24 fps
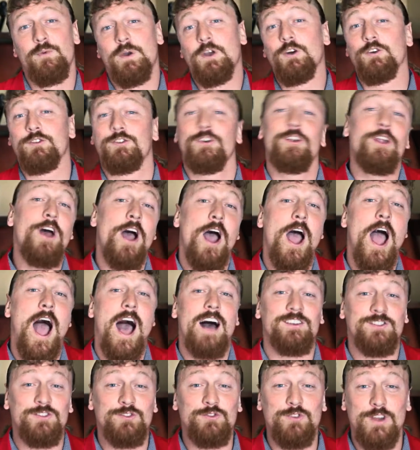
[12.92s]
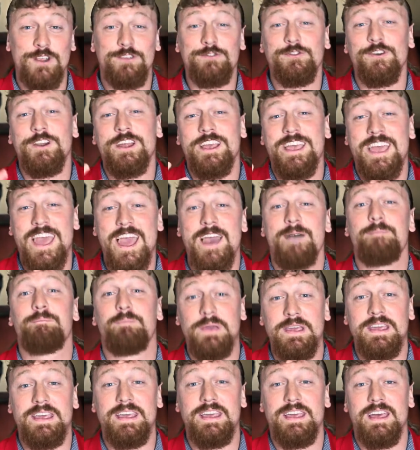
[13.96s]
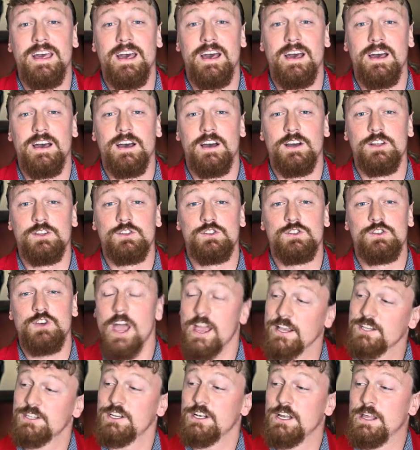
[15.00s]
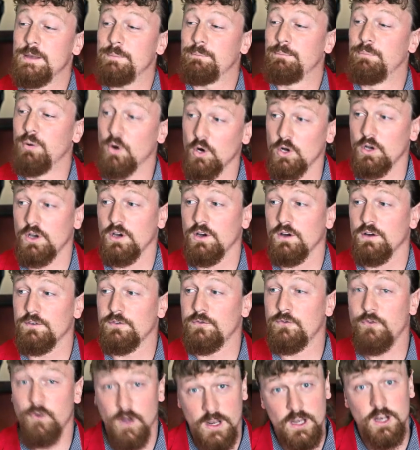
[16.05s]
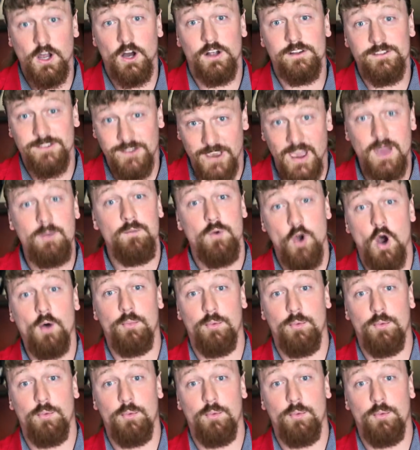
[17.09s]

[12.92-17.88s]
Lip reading: We also know how stressful it can be to actually book freelance camera